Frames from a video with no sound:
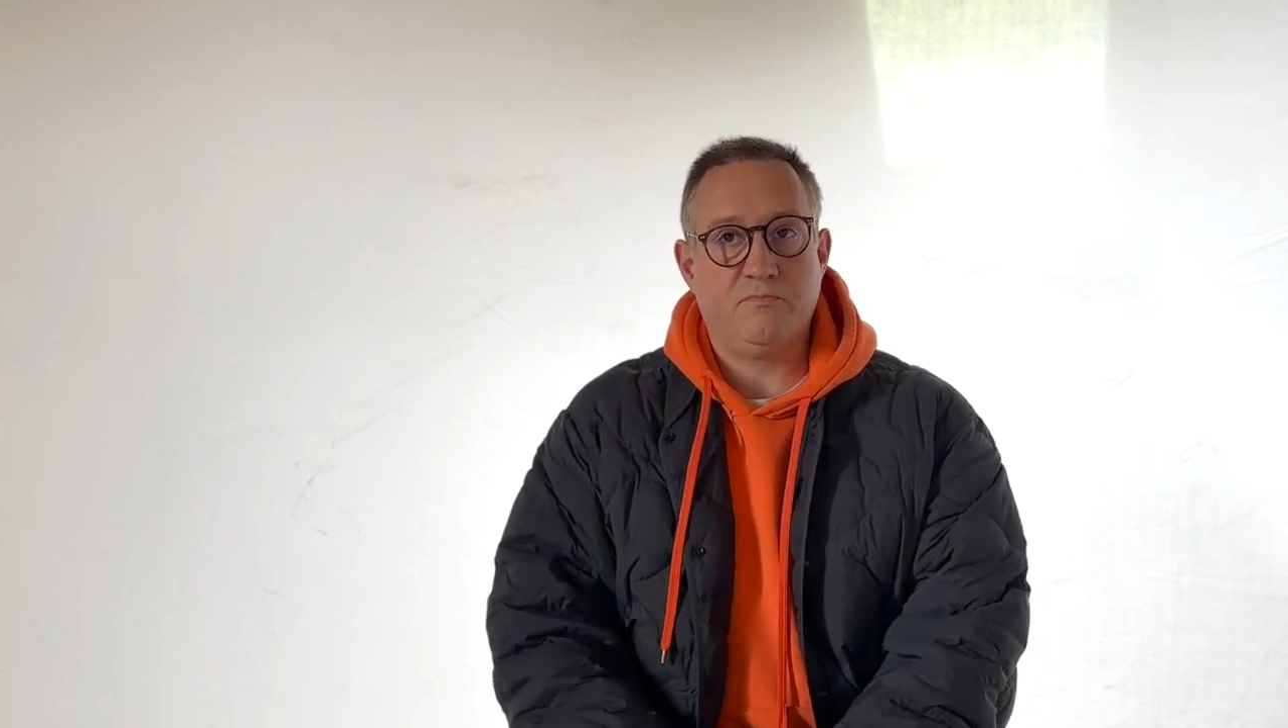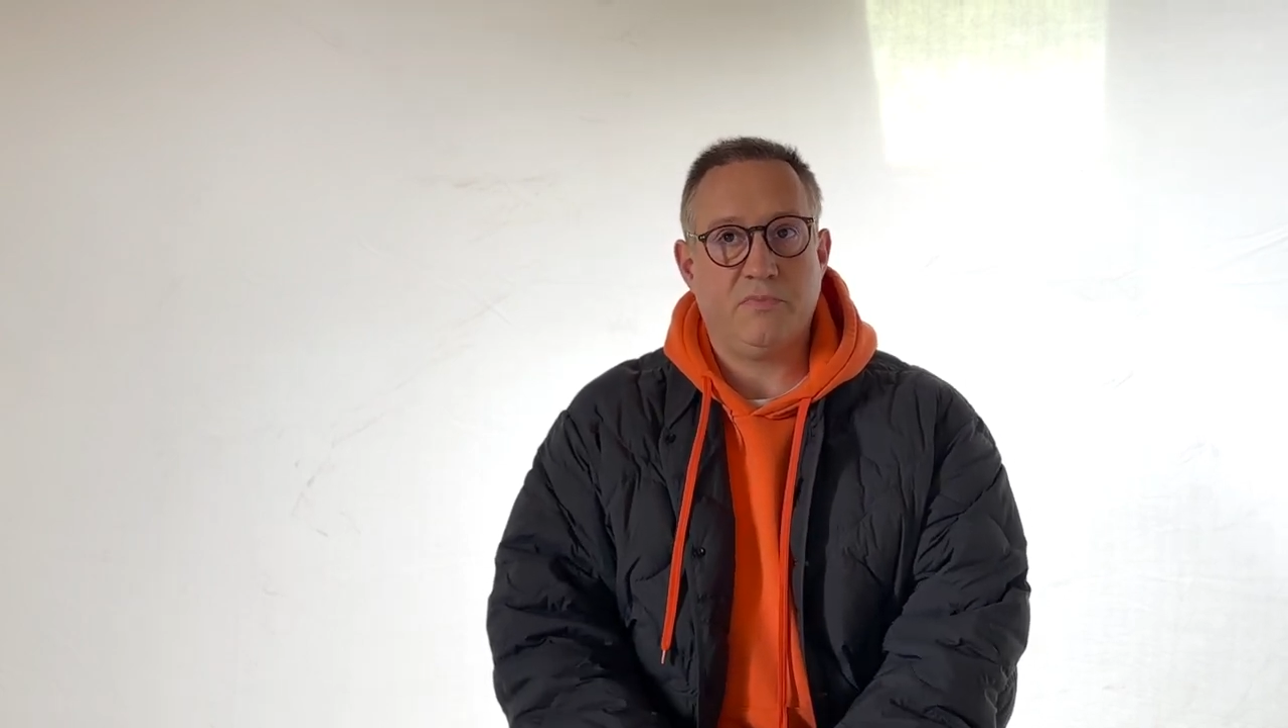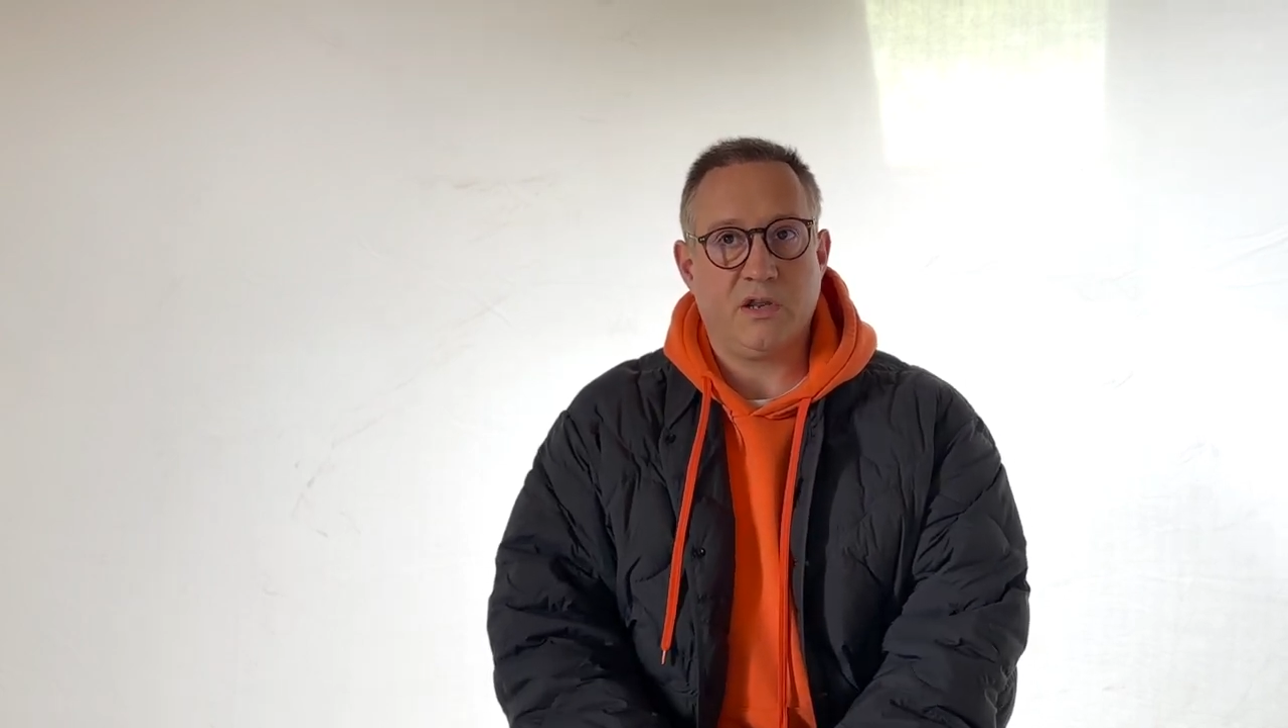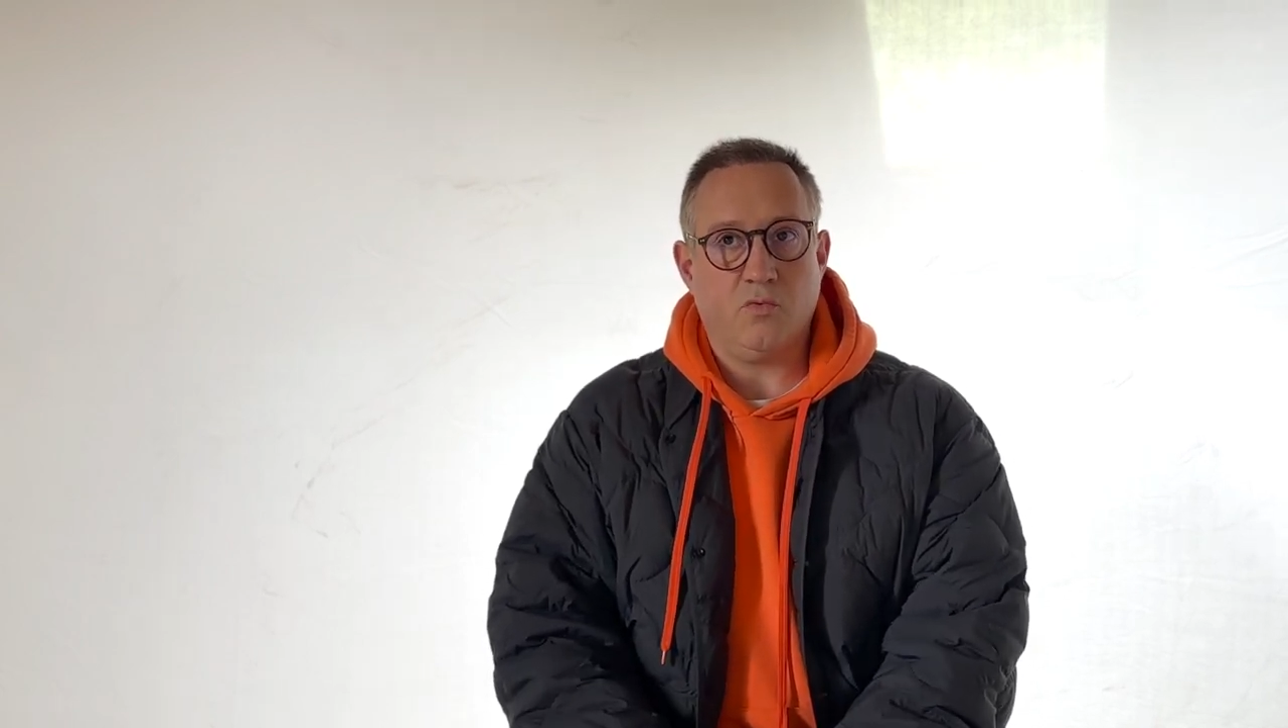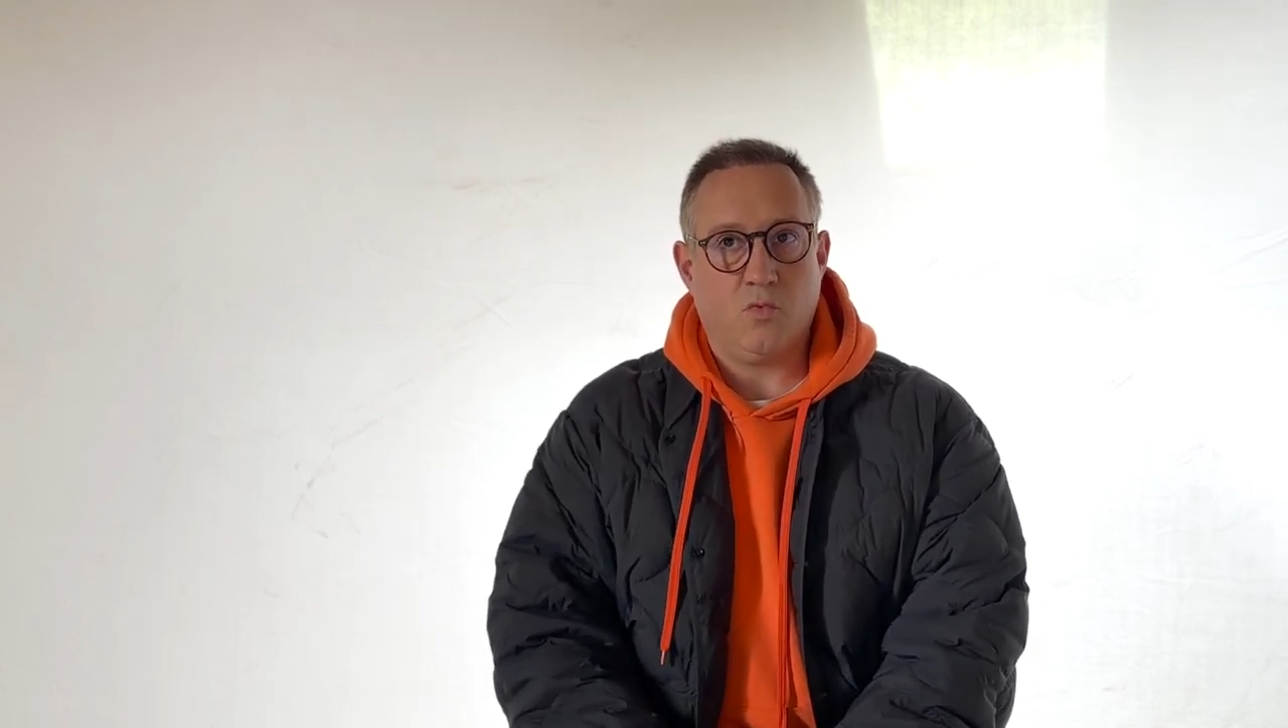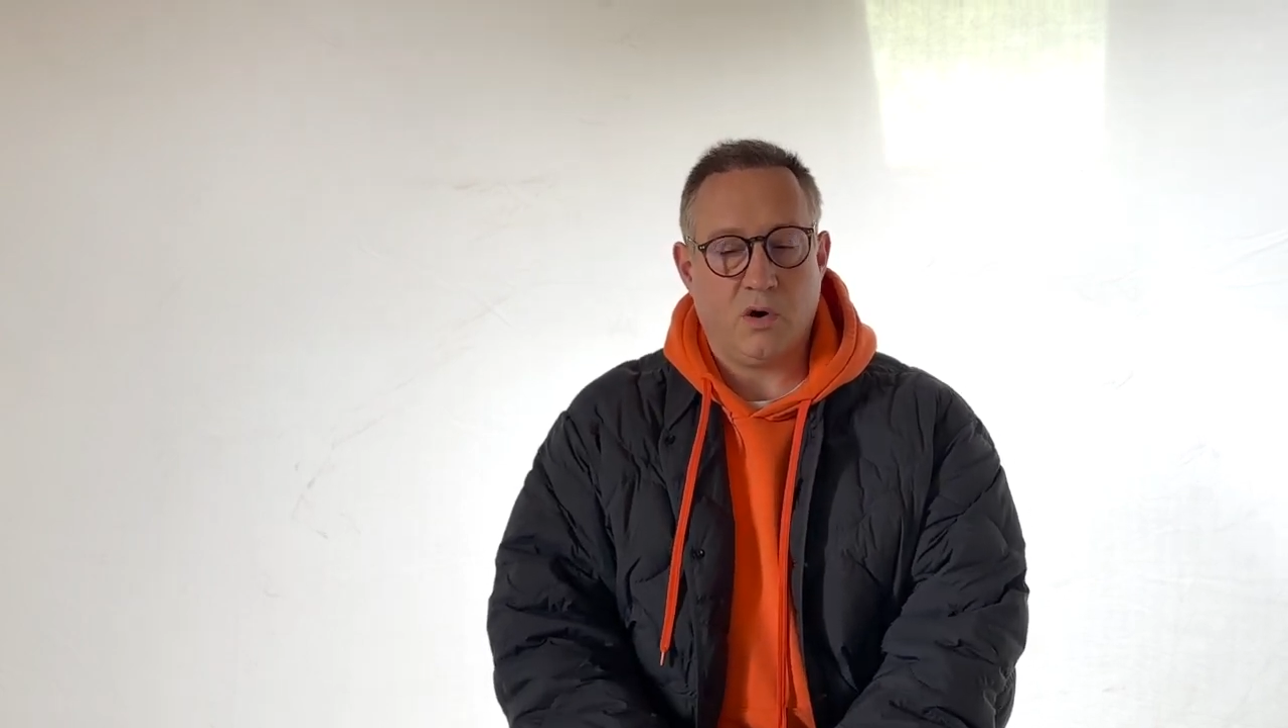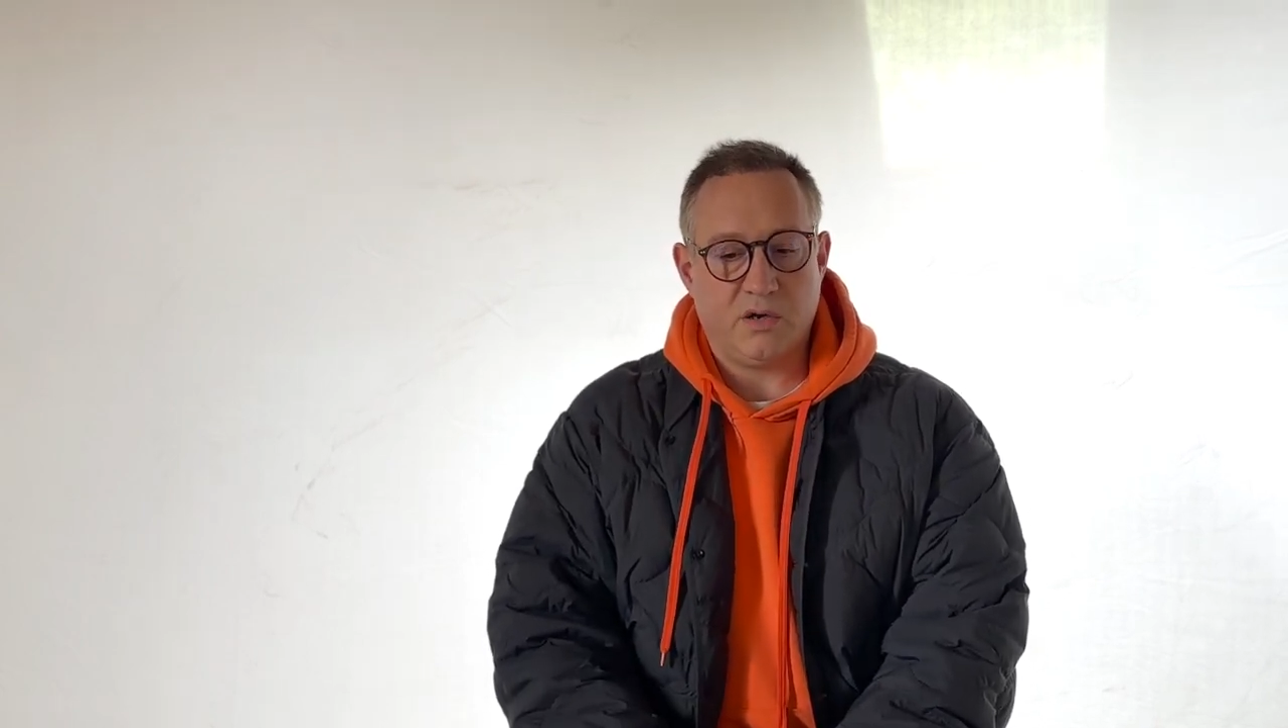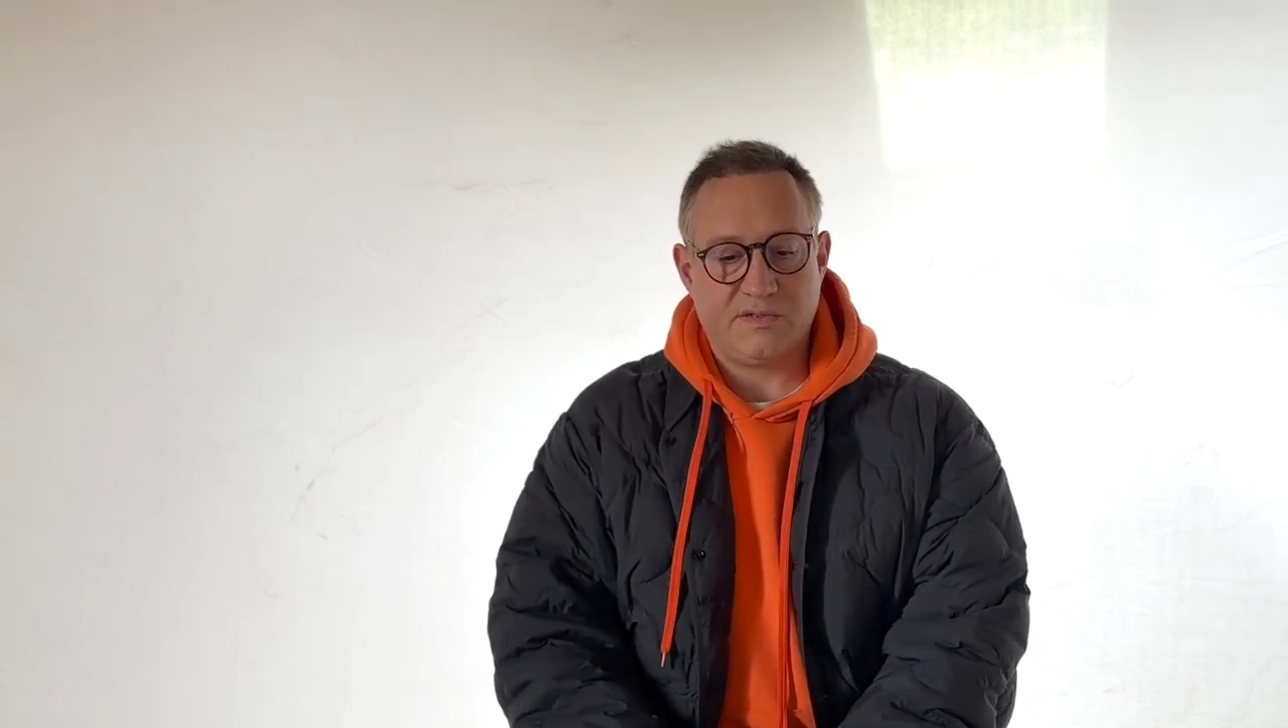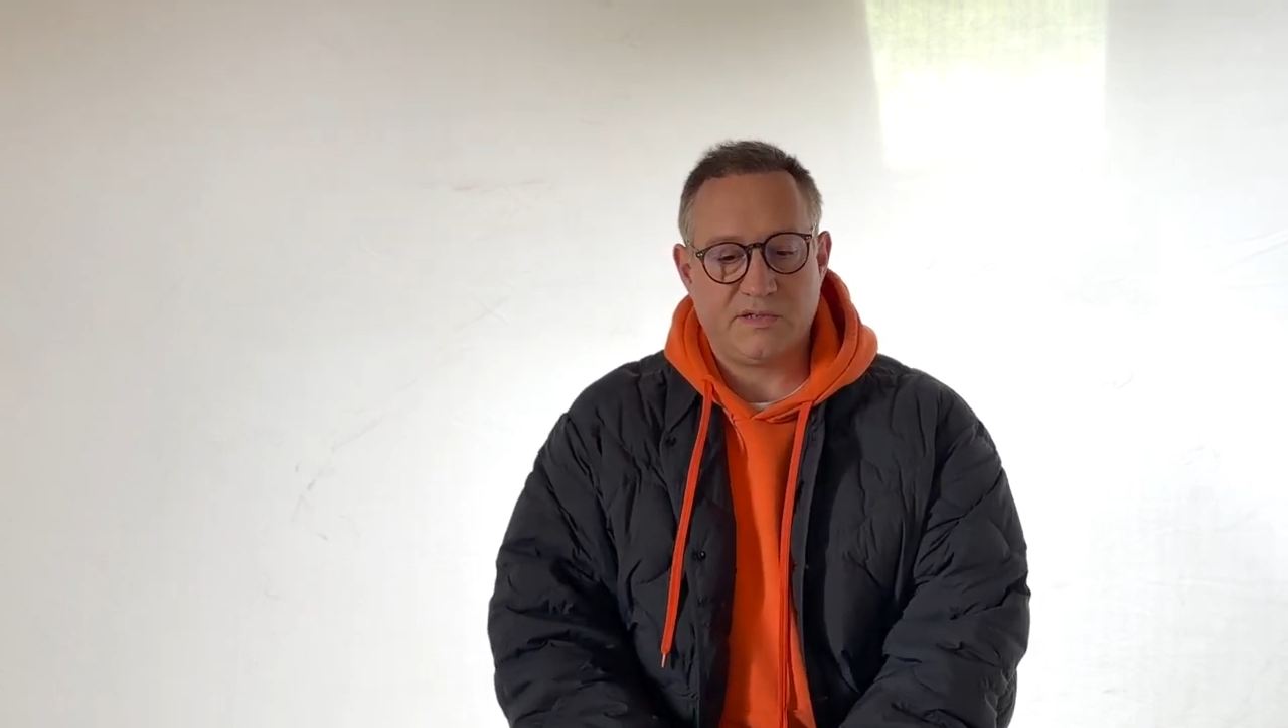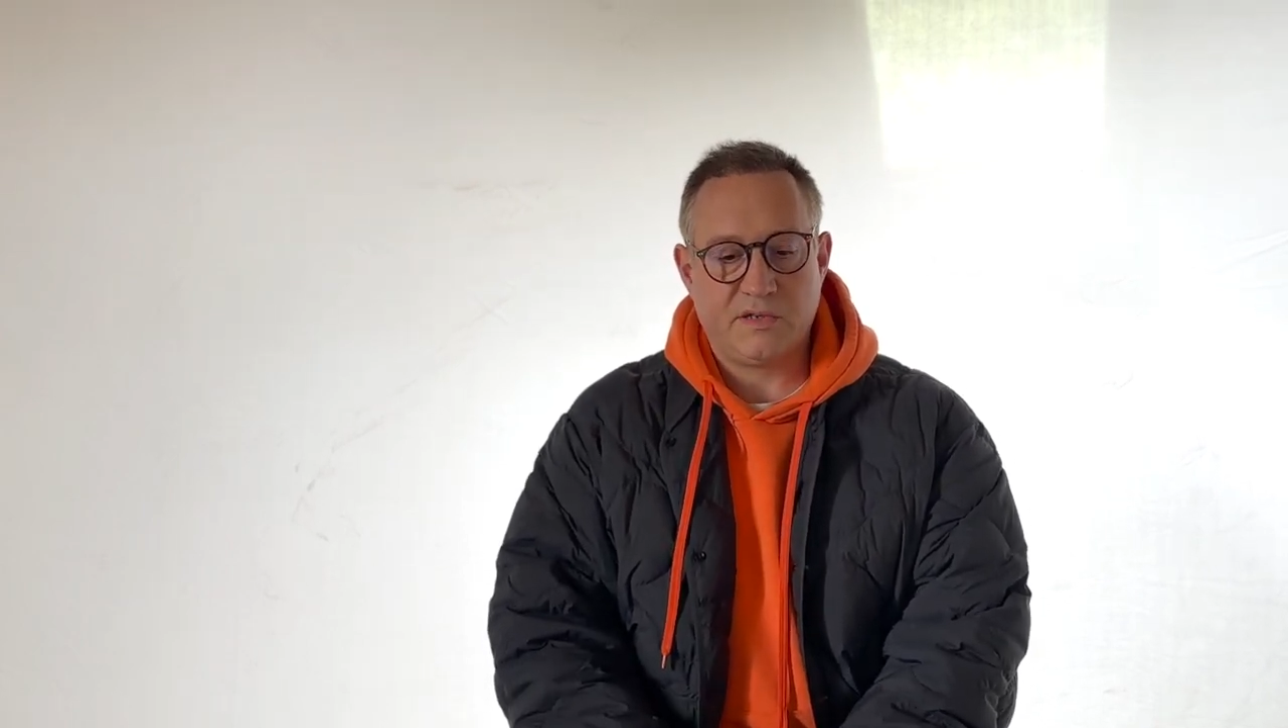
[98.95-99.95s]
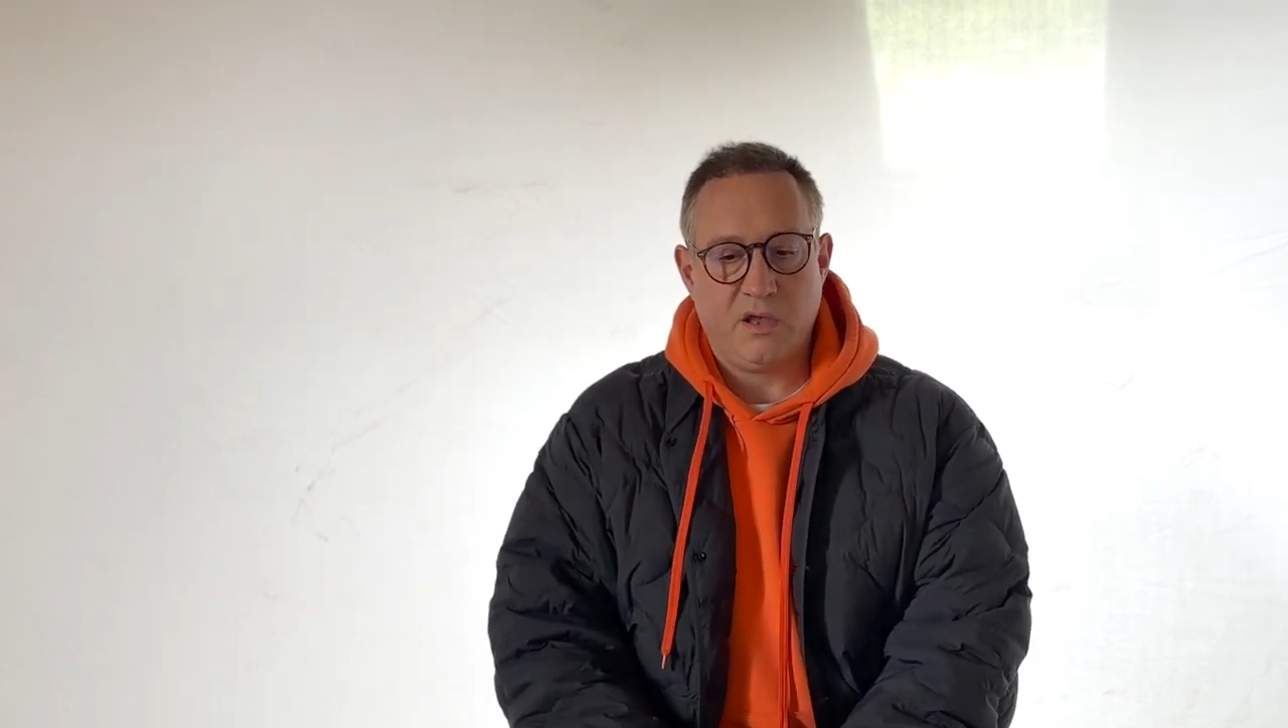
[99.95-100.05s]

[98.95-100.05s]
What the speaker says: but it was